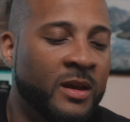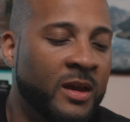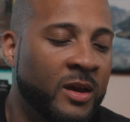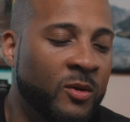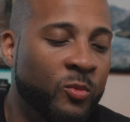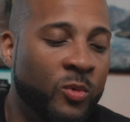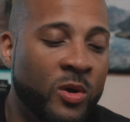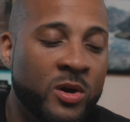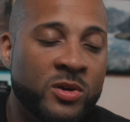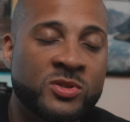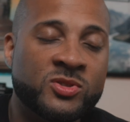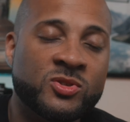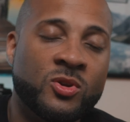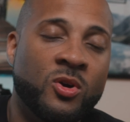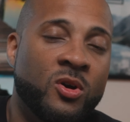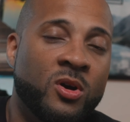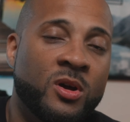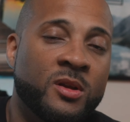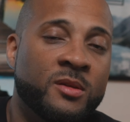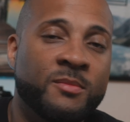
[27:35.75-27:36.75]
it works
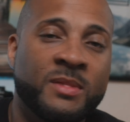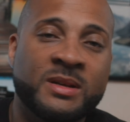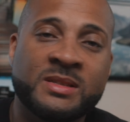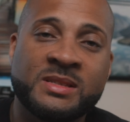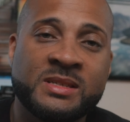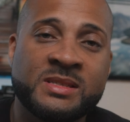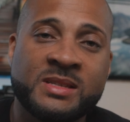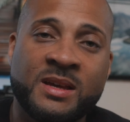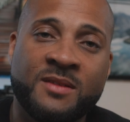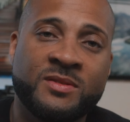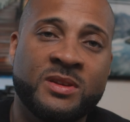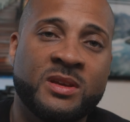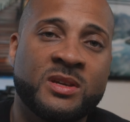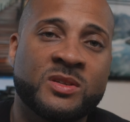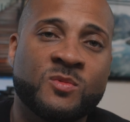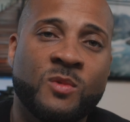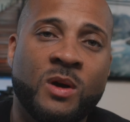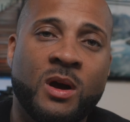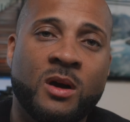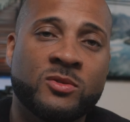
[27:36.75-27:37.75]
on my C70
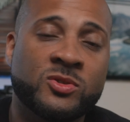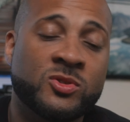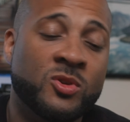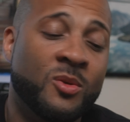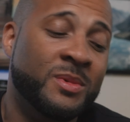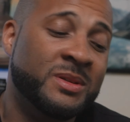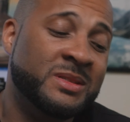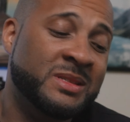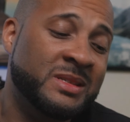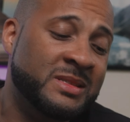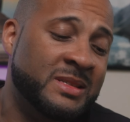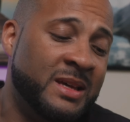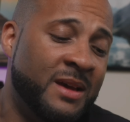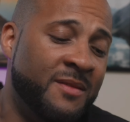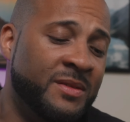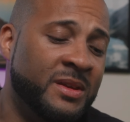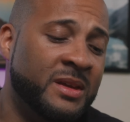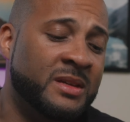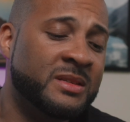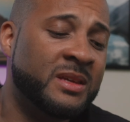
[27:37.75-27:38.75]
as well. So on my
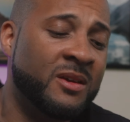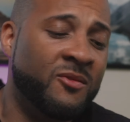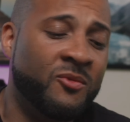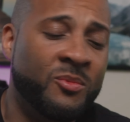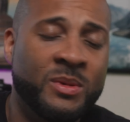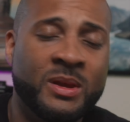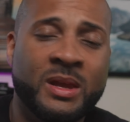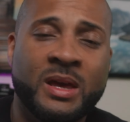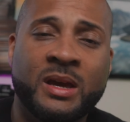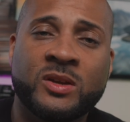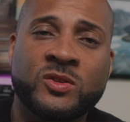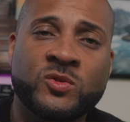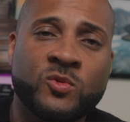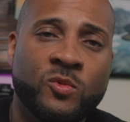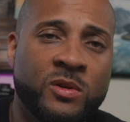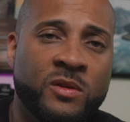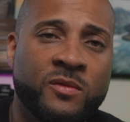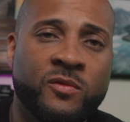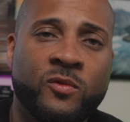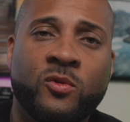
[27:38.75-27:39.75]
C70 is giving me like a
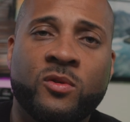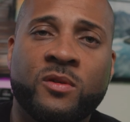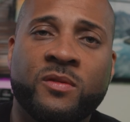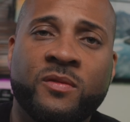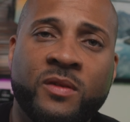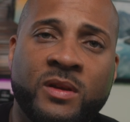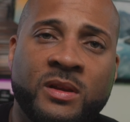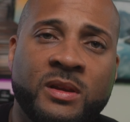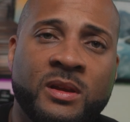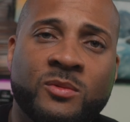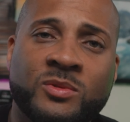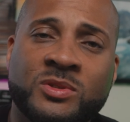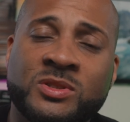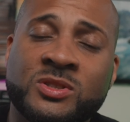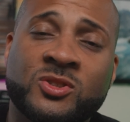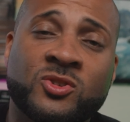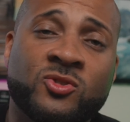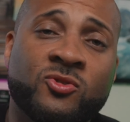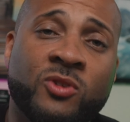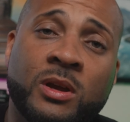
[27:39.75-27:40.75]
24 to 50, which
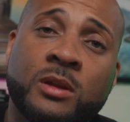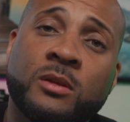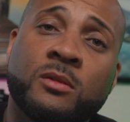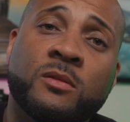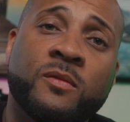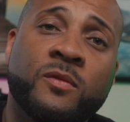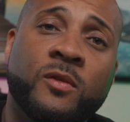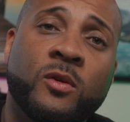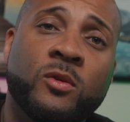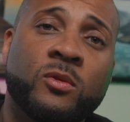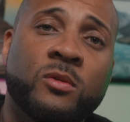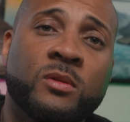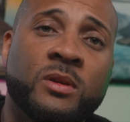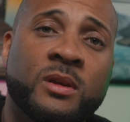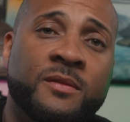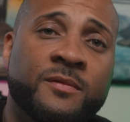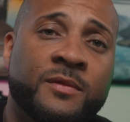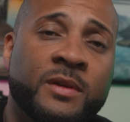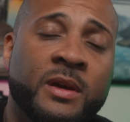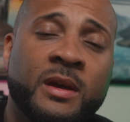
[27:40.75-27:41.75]
is a great little focal
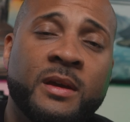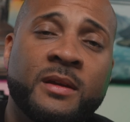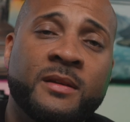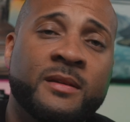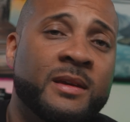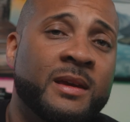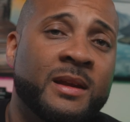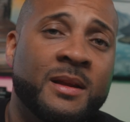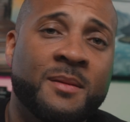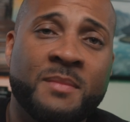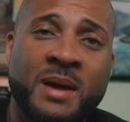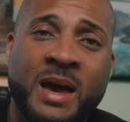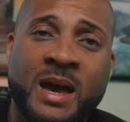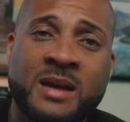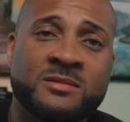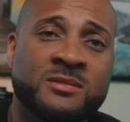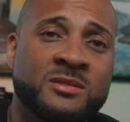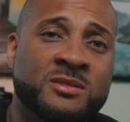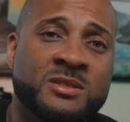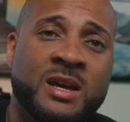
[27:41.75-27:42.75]
length to get a
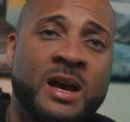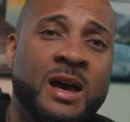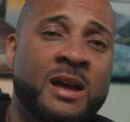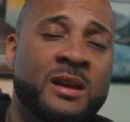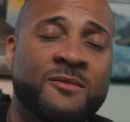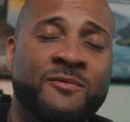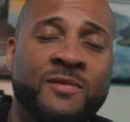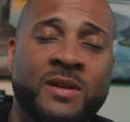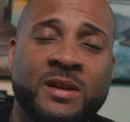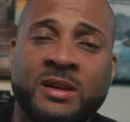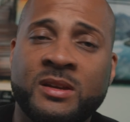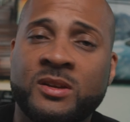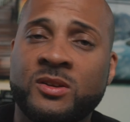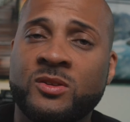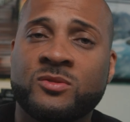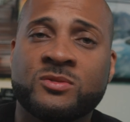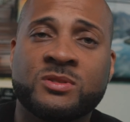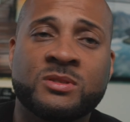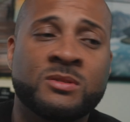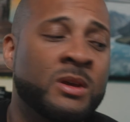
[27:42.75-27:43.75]
master shot. And if I need to
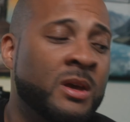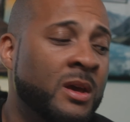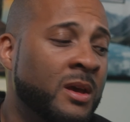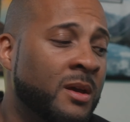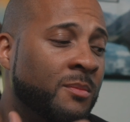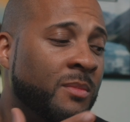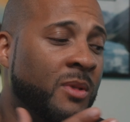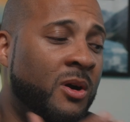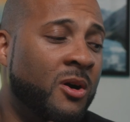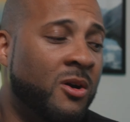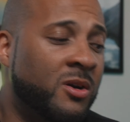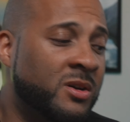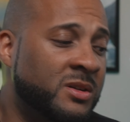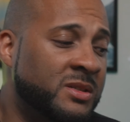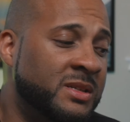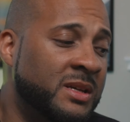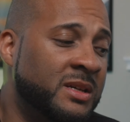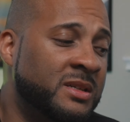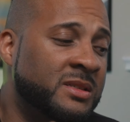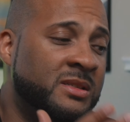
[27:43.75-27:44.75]
use my
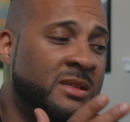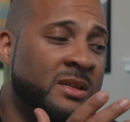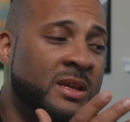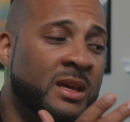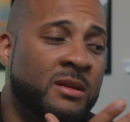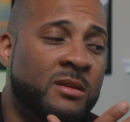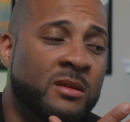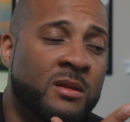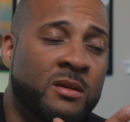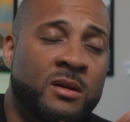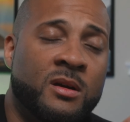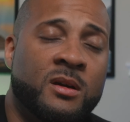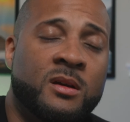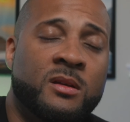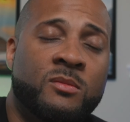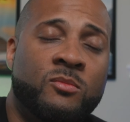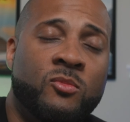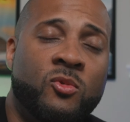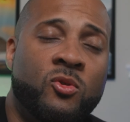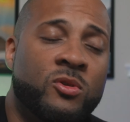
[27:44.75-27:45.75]
R6 to get the
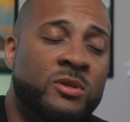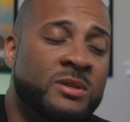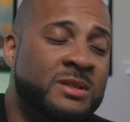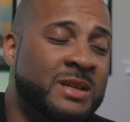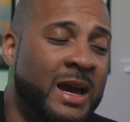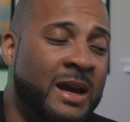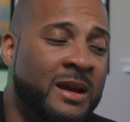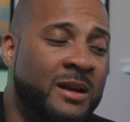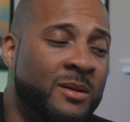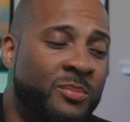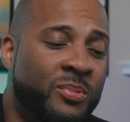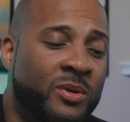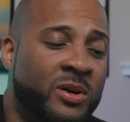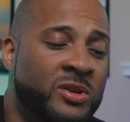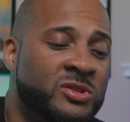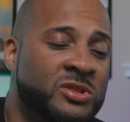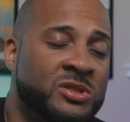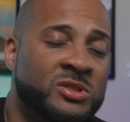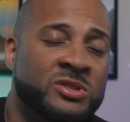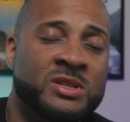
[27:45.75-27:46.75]
more tighter
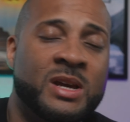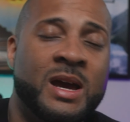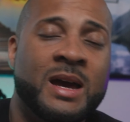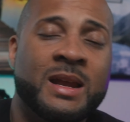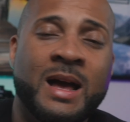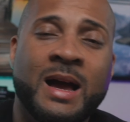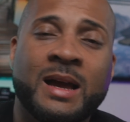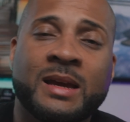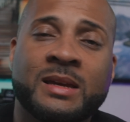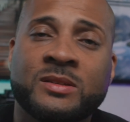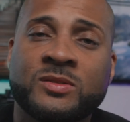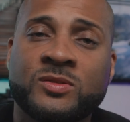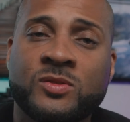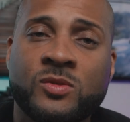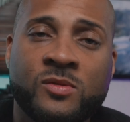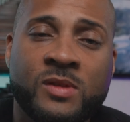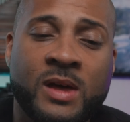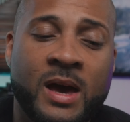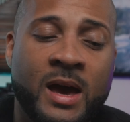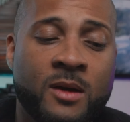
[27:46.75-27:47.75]
punching shot, I can
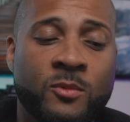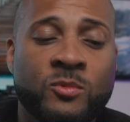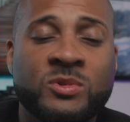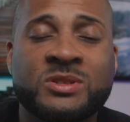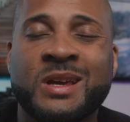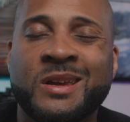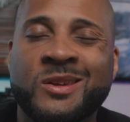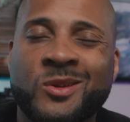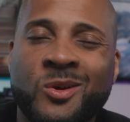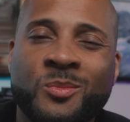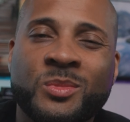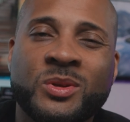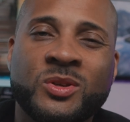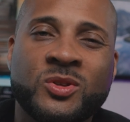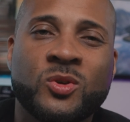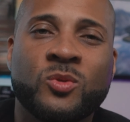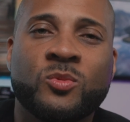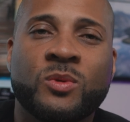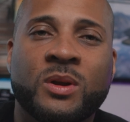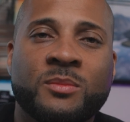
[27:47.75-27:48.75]
do that, which I normally
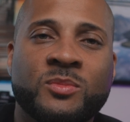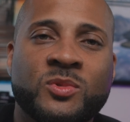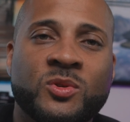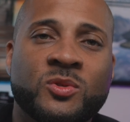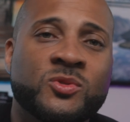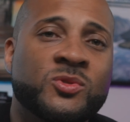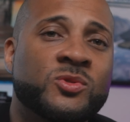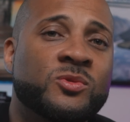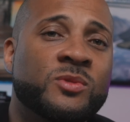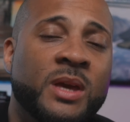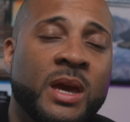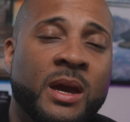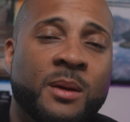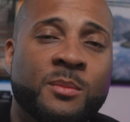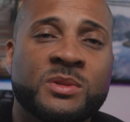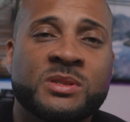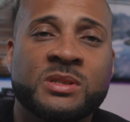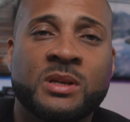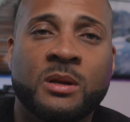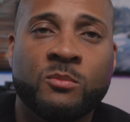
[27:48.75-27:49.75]
do when I'm doing 2
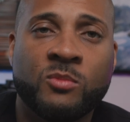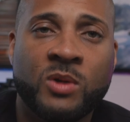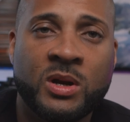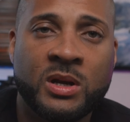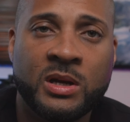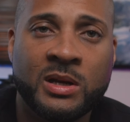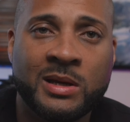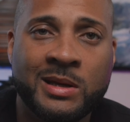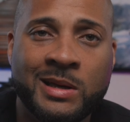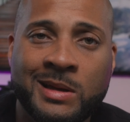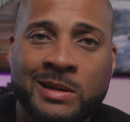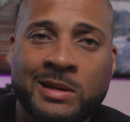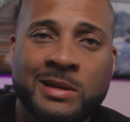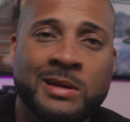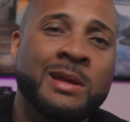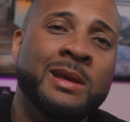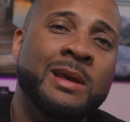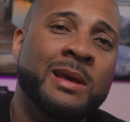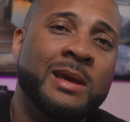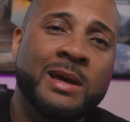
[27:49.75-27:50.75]
cameras and I'm running and gunning
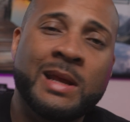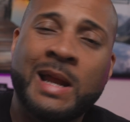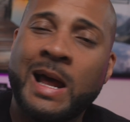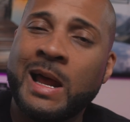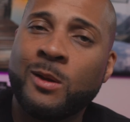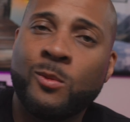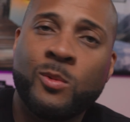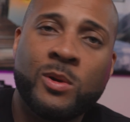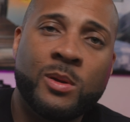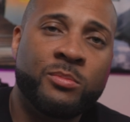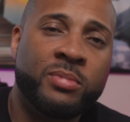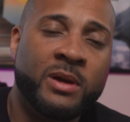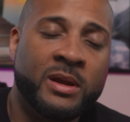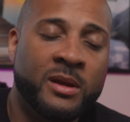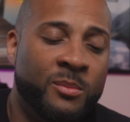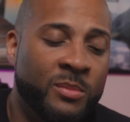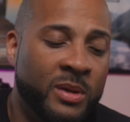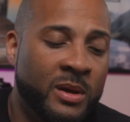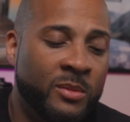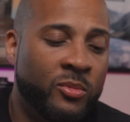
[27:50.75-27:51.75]
and I don't want to bring
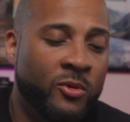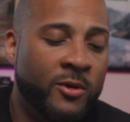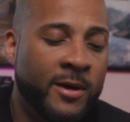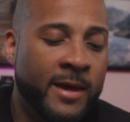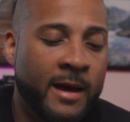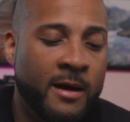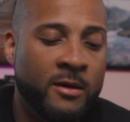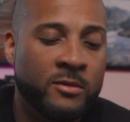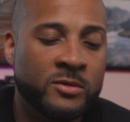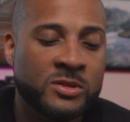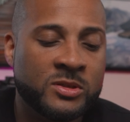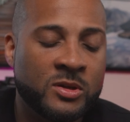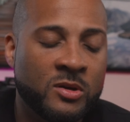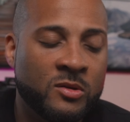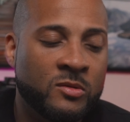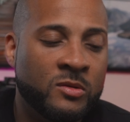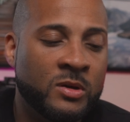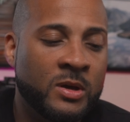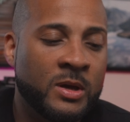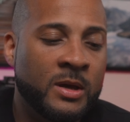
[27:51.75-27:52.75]
the big boy out.
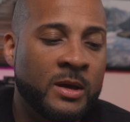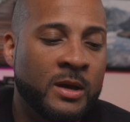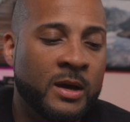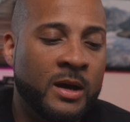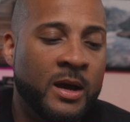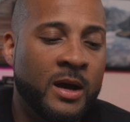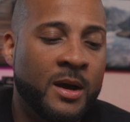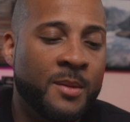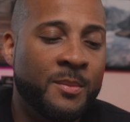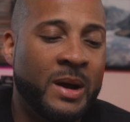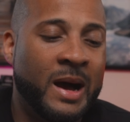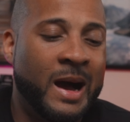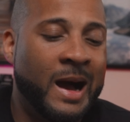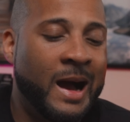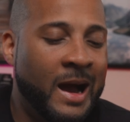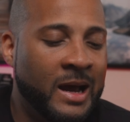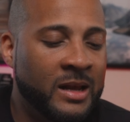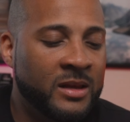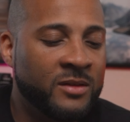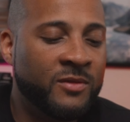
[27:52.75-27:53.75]
So I
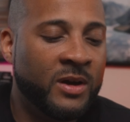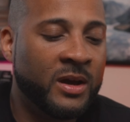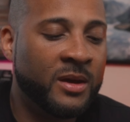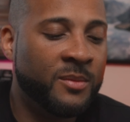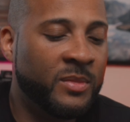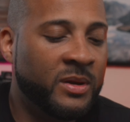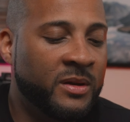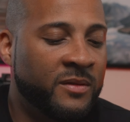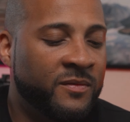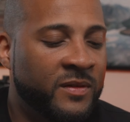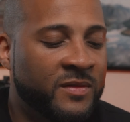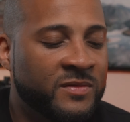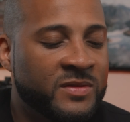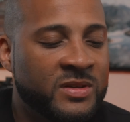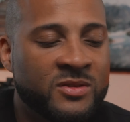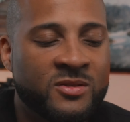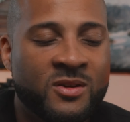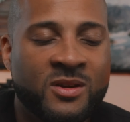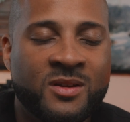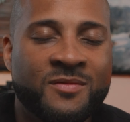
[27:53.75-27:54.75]
highly recommend the
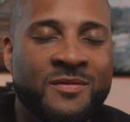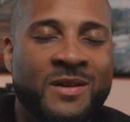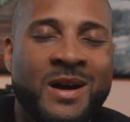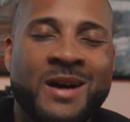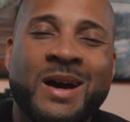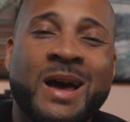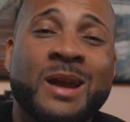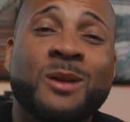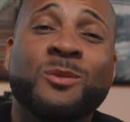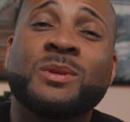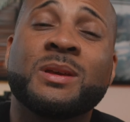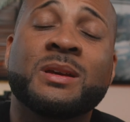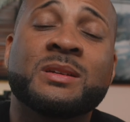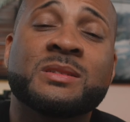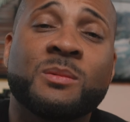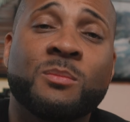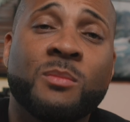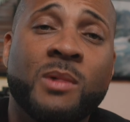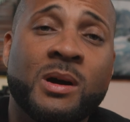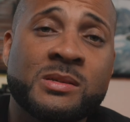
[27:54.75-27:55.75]
15-35. I don't think
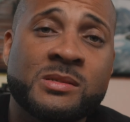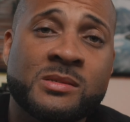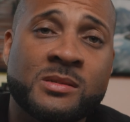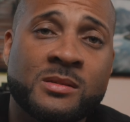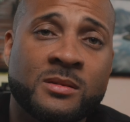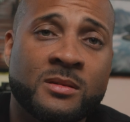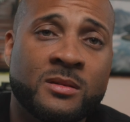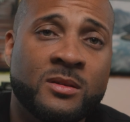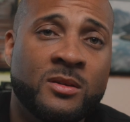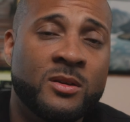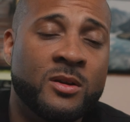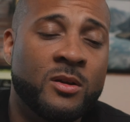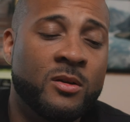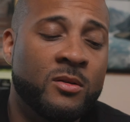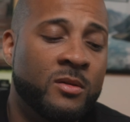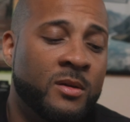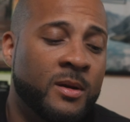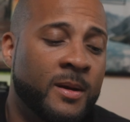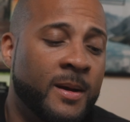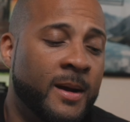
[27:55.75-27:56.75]
it's a must, you
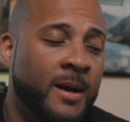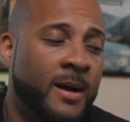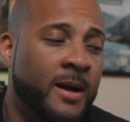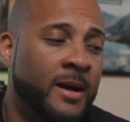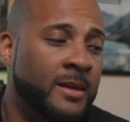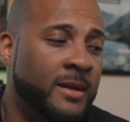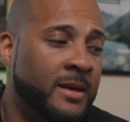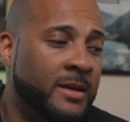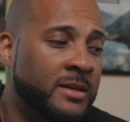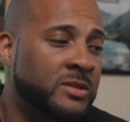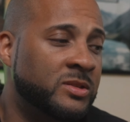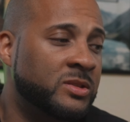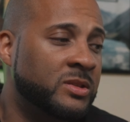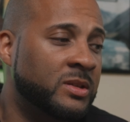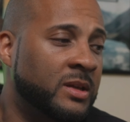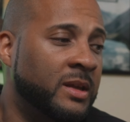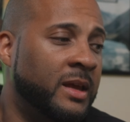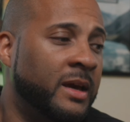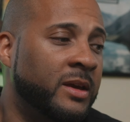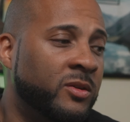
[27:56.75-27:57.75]
know, lens.
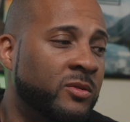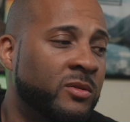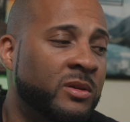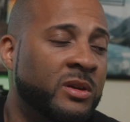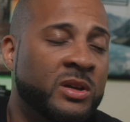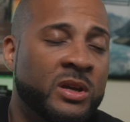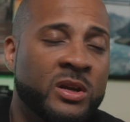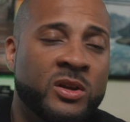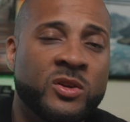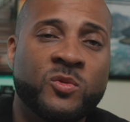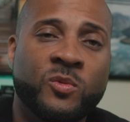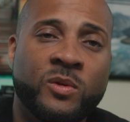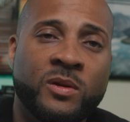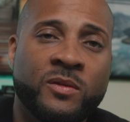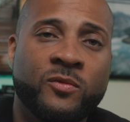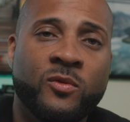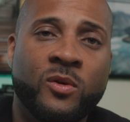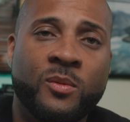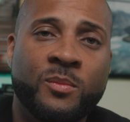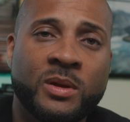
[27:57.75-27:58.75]
Like, you can get a
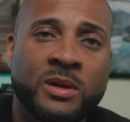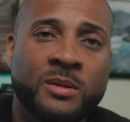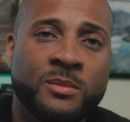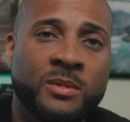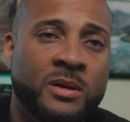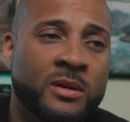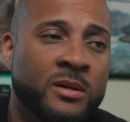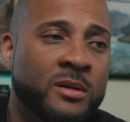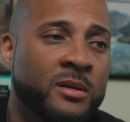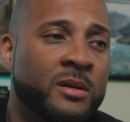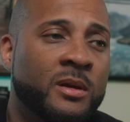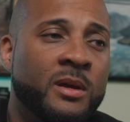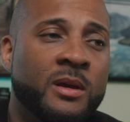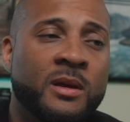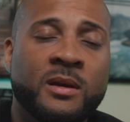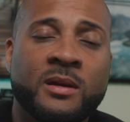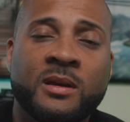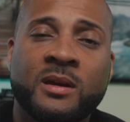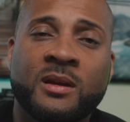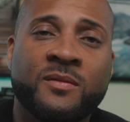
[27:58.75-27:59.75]
24mm,
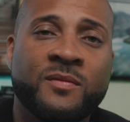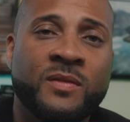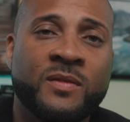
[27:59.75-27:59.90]
get a